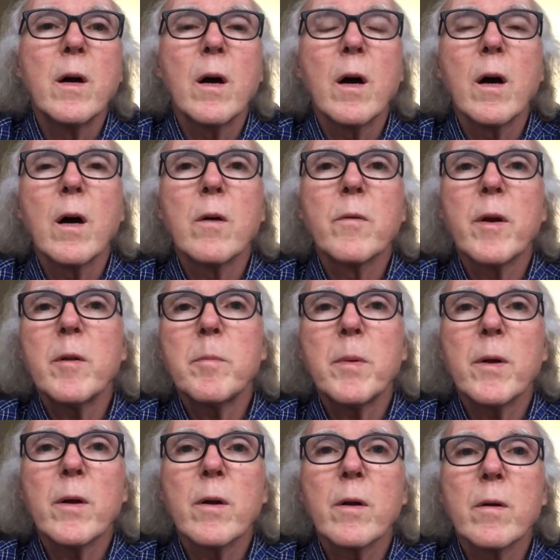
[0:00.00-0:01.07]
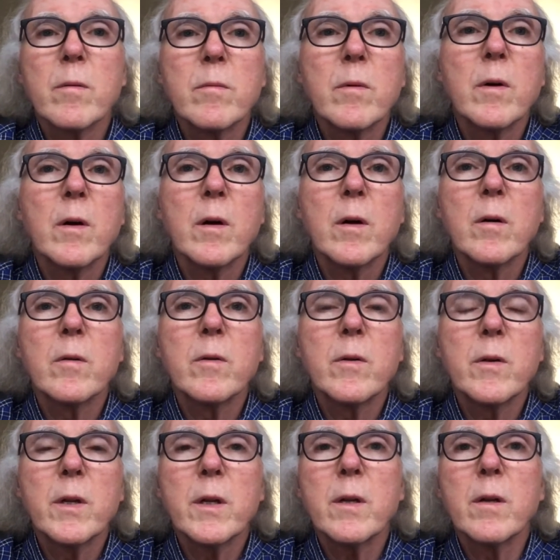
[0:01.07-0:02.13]
Rate Beer
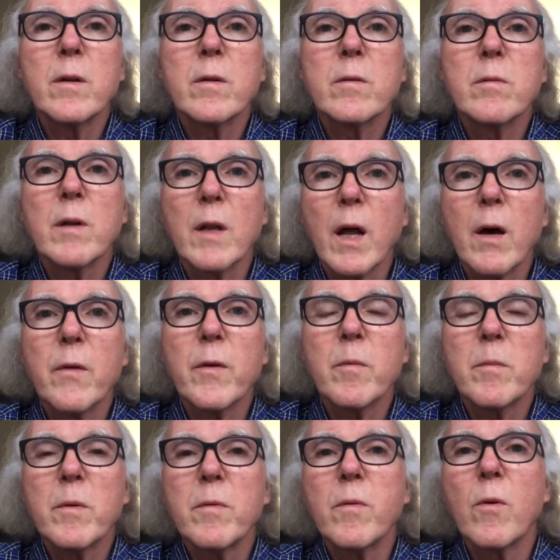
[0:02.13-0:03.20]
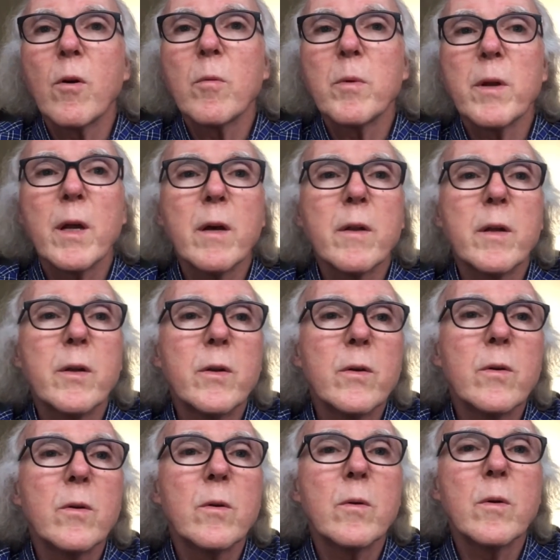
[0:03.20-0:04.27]
didn't allow them before, but now they
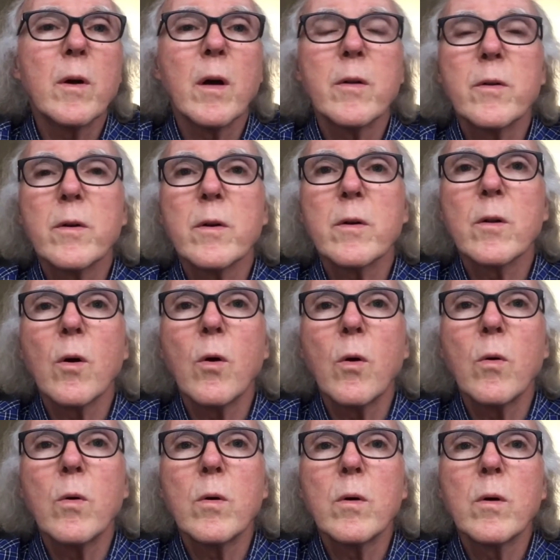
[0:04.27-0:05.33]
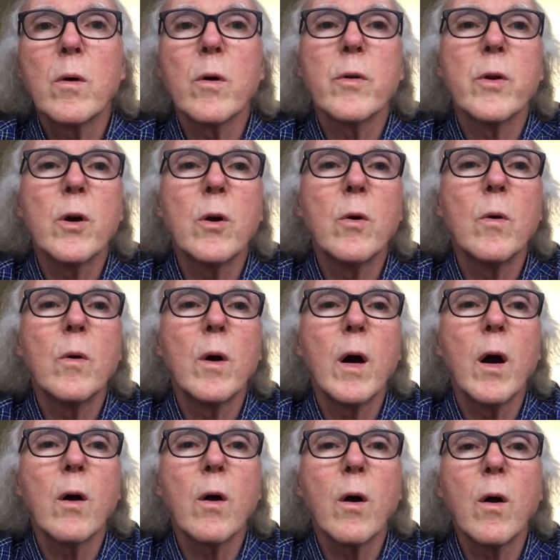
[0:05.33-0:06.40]
do under low or no
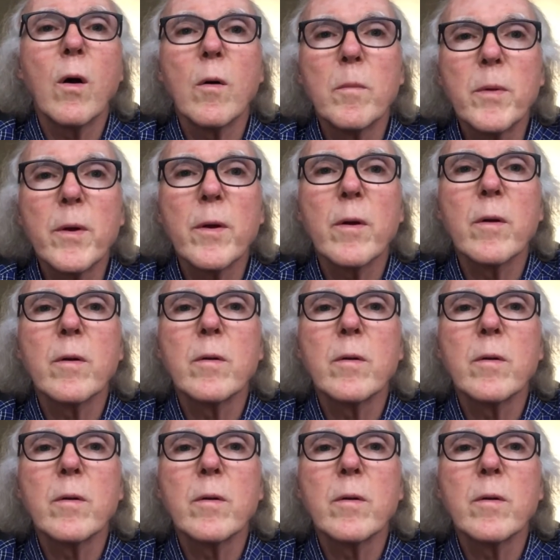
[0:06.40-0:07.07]
alcohol beer,